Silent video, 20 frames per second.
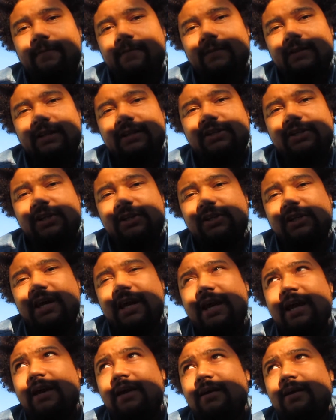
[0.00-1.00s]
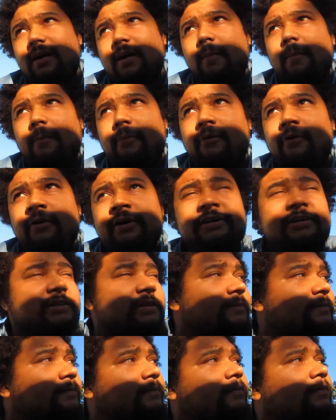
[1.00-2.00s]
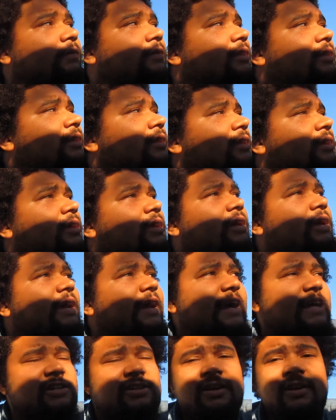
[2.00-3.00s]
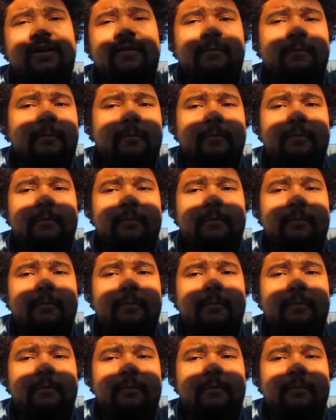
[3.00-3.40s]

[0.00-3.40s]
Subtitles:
let's just say poison, has enough